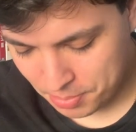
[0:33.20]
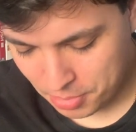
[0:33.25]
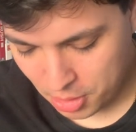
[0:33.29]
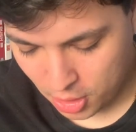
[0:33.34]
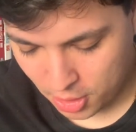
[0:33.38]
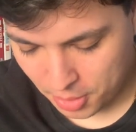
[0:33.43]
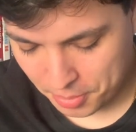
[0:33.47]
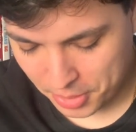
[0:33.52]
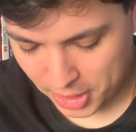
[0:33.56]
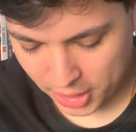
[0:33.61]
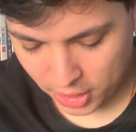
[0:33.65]

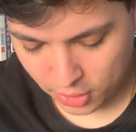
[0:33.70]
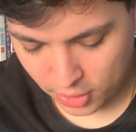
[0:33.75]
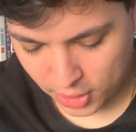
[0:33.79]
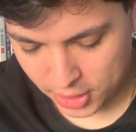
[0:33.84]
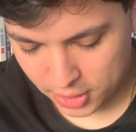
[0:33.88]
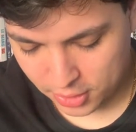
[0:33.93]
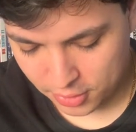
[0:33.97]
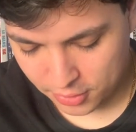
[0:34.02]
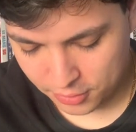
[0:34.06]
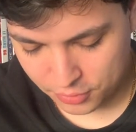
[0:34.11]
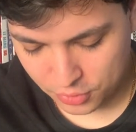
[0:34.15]
part of my kind
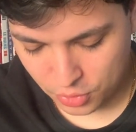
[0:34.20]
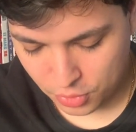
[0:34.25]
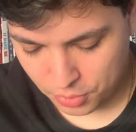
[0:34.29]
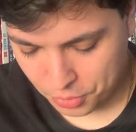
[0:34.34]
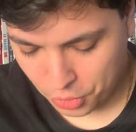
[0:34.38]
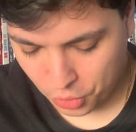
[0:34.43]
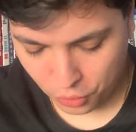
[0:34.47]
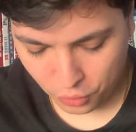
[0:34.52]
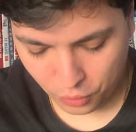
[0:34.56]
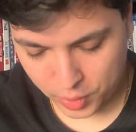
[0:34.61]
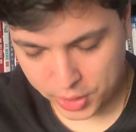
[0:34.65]
of
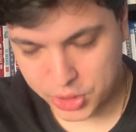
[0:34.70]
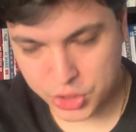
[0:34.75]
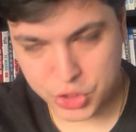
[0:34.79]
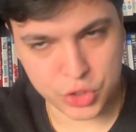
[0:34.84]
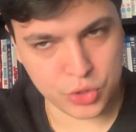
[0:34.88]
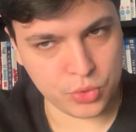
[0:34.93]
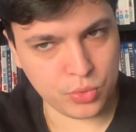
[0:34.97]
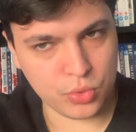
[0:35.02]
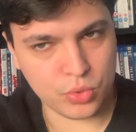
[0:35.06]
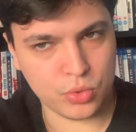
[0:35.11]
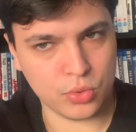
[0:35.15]
normal
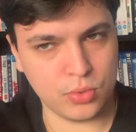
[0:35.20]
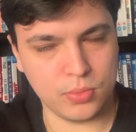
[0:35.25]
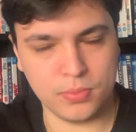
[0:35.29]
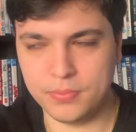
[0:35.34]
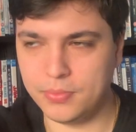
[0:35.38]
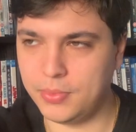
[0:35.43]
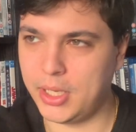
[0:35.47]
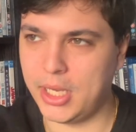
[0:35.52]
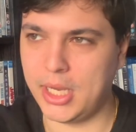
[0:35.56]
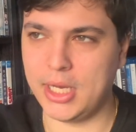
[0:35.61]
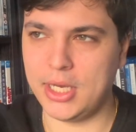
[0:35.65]
ritual
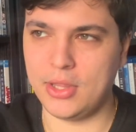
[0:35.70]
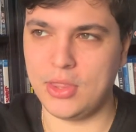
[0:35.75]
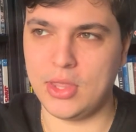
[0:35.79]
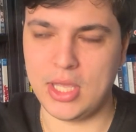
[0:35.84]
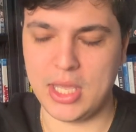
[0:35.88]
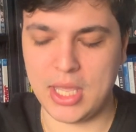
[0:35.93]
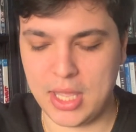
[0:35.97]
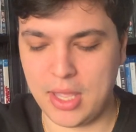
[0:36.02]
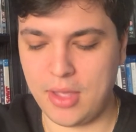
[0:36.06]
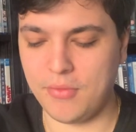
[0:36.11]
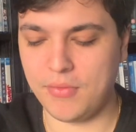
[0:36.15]
end of the
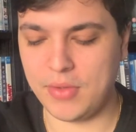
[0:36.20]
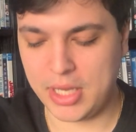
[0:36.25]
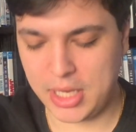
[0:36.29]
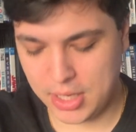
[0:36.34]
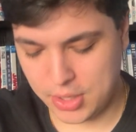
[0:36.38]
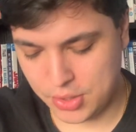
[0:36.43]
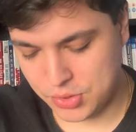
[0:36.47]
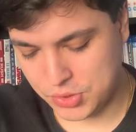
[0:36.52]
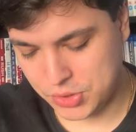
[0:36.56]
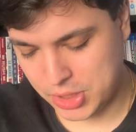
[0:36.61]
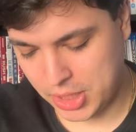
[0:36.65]
year
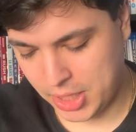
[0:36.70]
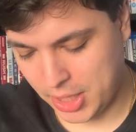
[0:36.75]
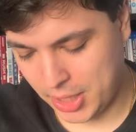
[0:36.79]
videos.